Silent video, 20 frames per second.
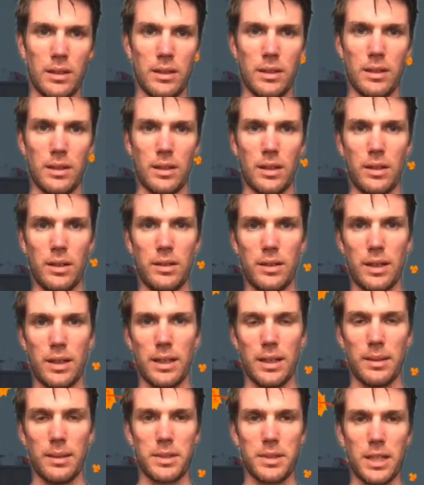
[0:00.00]
All right, I'm
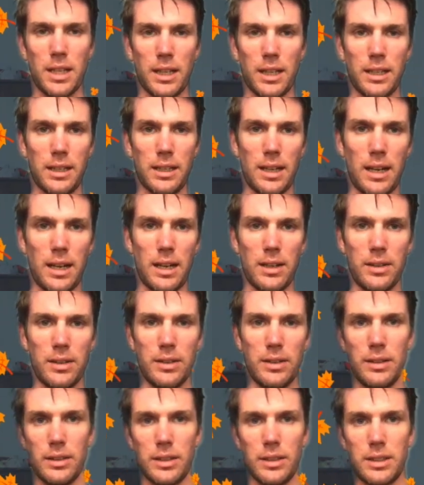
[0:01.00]
checking it out.
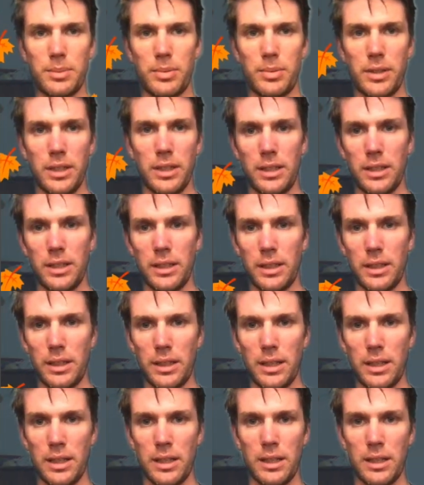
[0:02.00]
Looks pretty good.
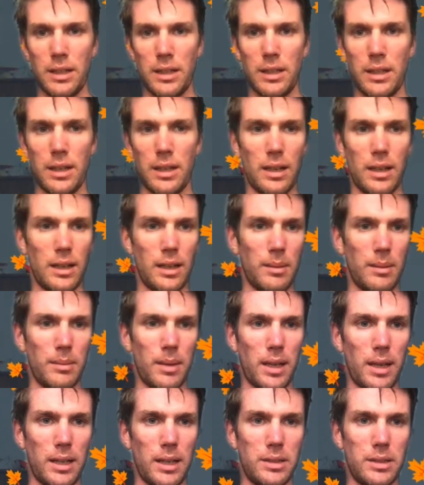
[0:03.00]
I
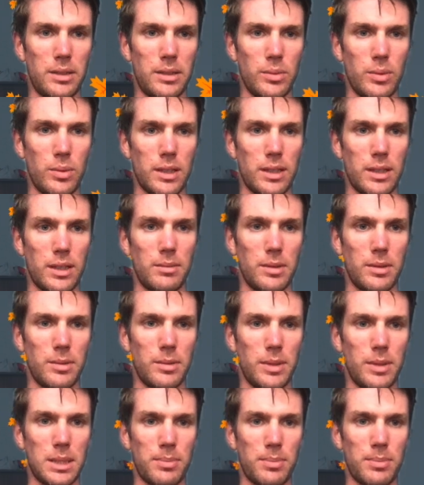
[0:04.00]
do want them to be
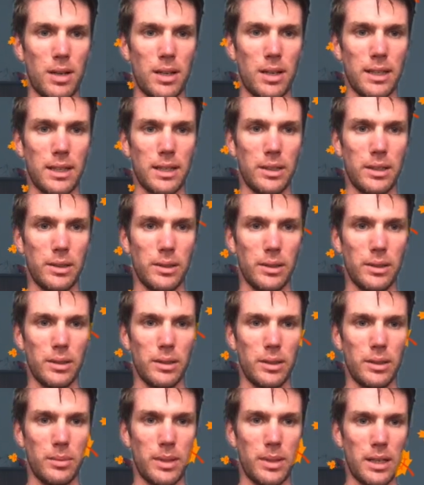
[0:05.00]
spawning a little
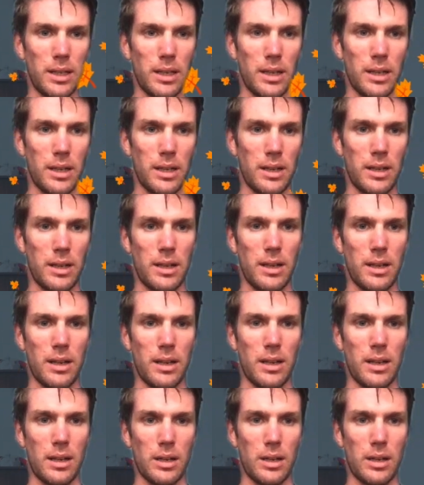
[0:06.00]
bit
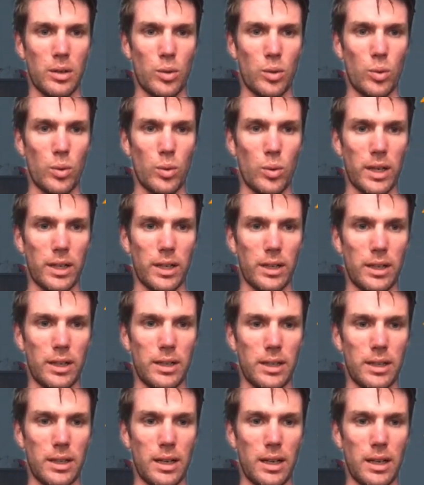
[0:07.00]
quicker.
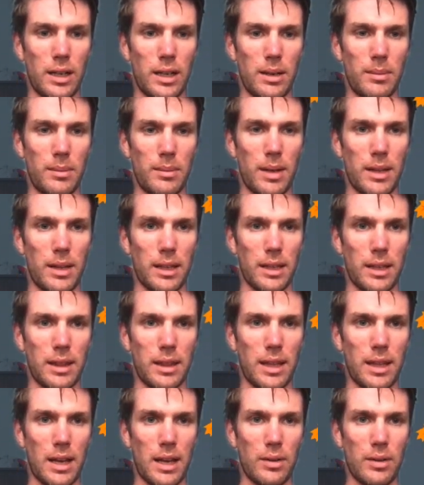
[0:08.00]
I think
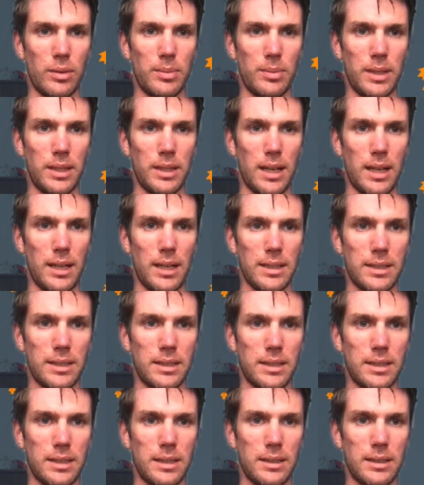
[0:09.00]
that would be nice.
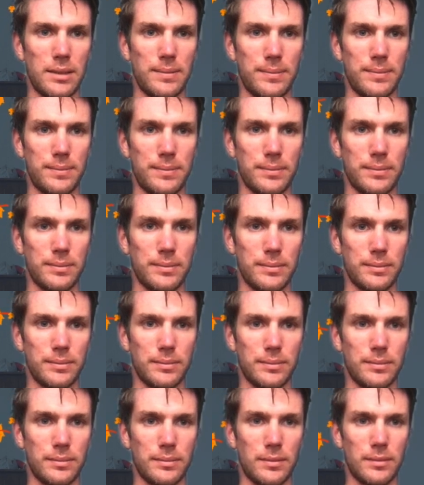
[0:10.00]

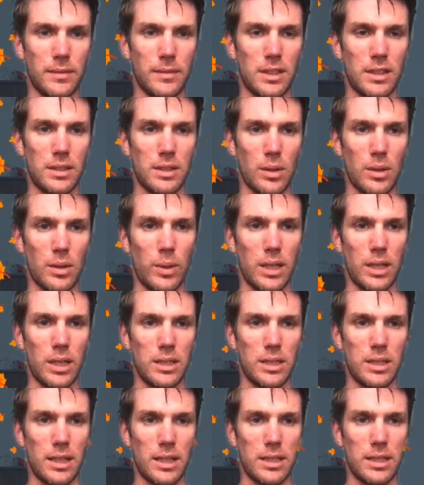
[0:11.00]
So we can
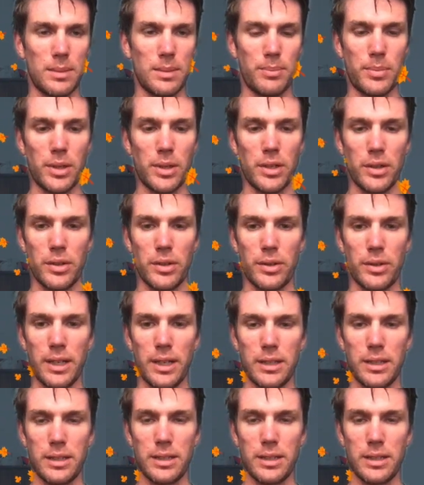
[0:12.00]
change the birth rate to